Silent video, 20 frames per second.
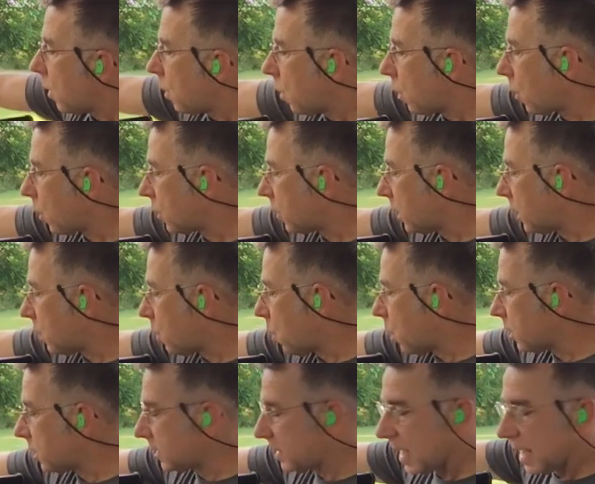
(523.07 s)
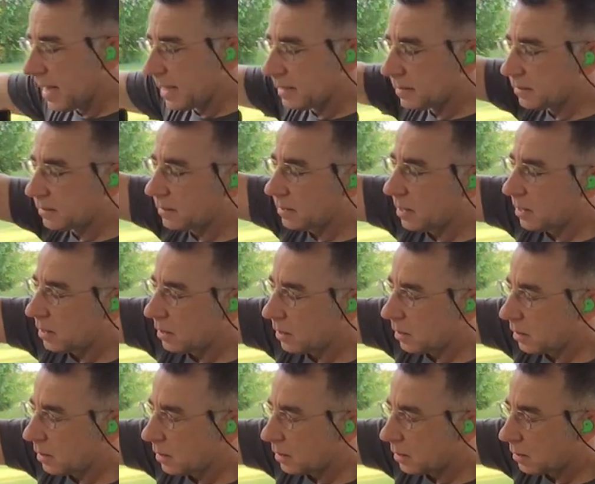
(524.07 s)
Hornady 110s
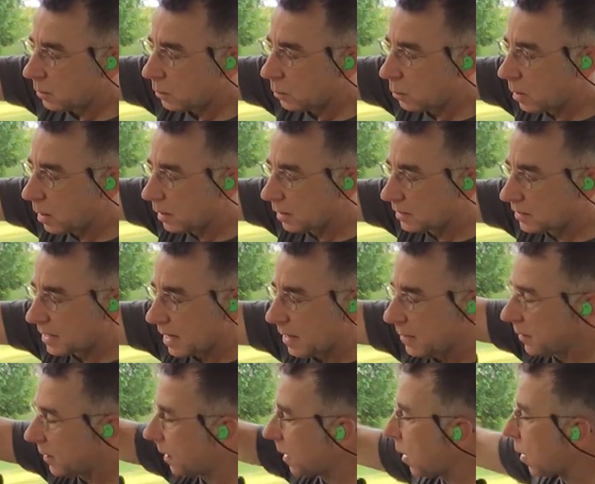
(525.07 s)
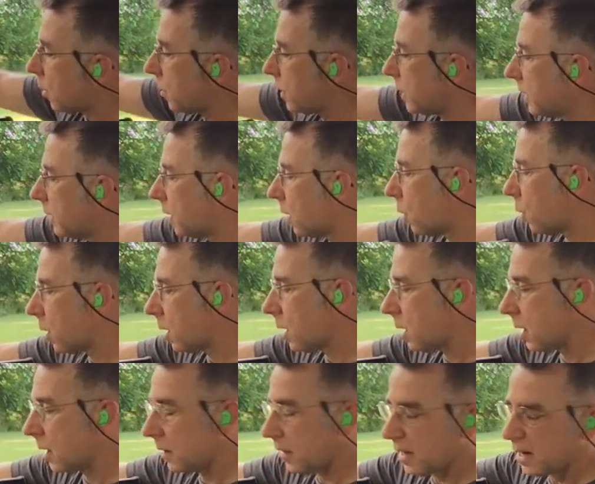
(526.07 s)
while it's on the carbine lower,
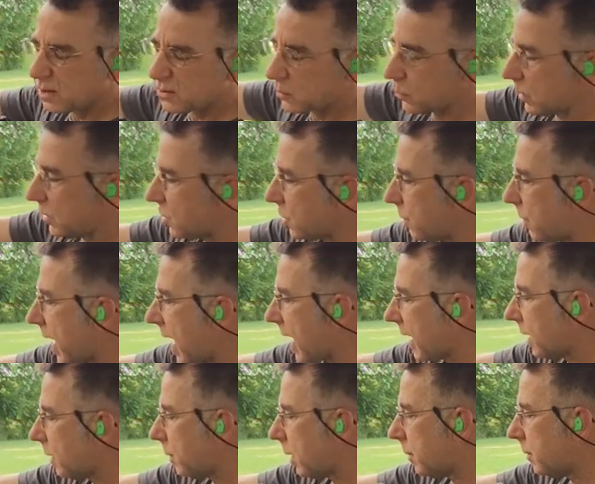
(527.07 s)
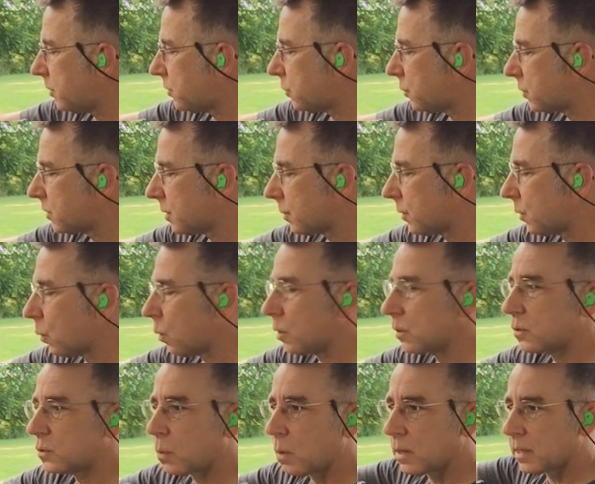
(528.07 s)
and then I'll switch it back and maybe shoot some of the
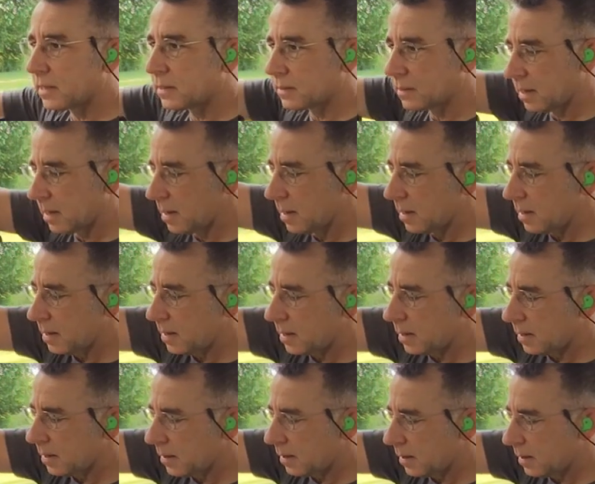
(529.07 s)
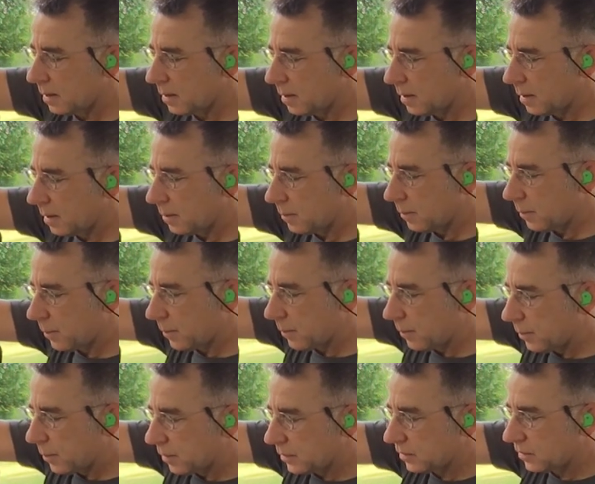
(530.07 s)
120s.
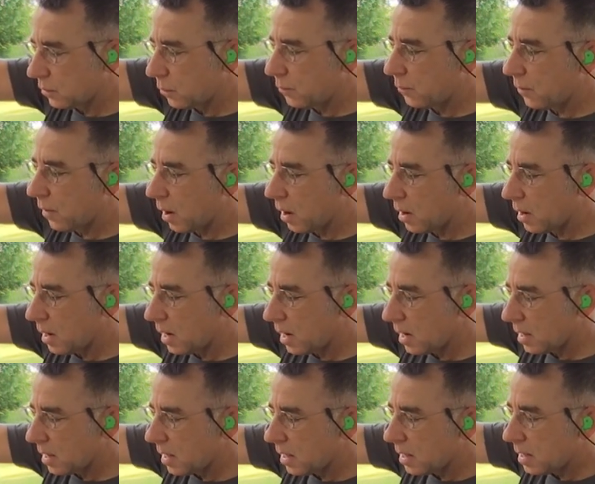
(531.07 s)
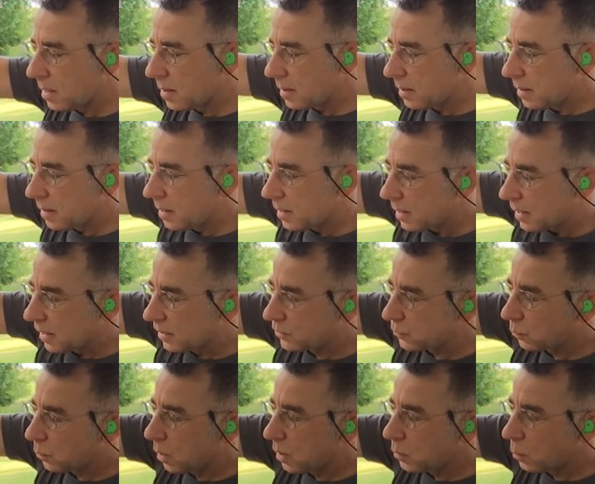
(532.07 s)
But so far,
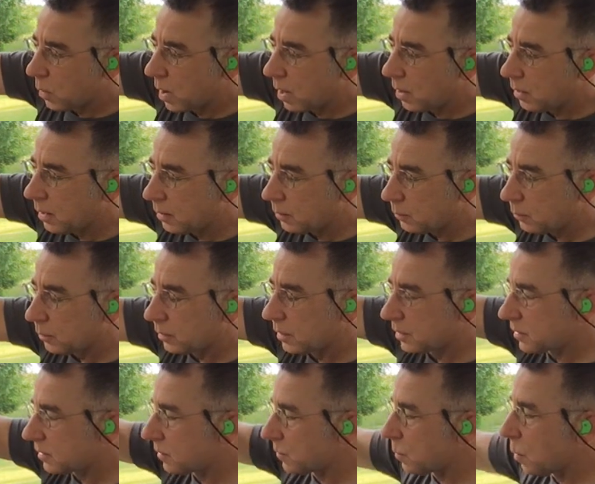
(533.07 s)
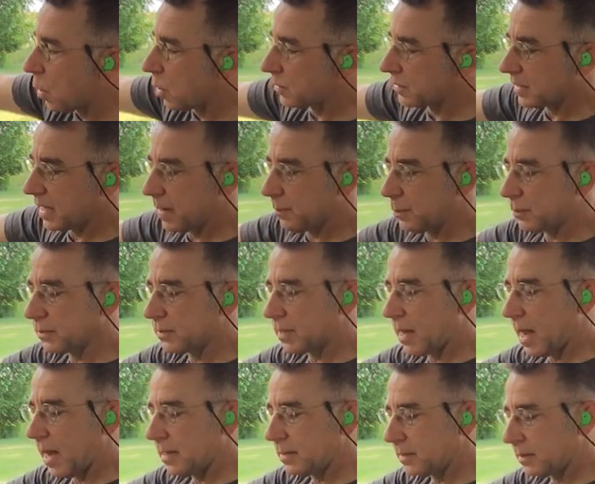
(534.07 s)
it's run well with this small sample
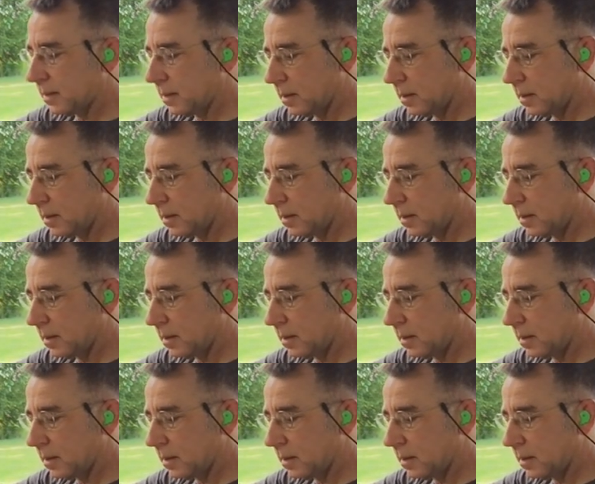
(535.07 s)
size.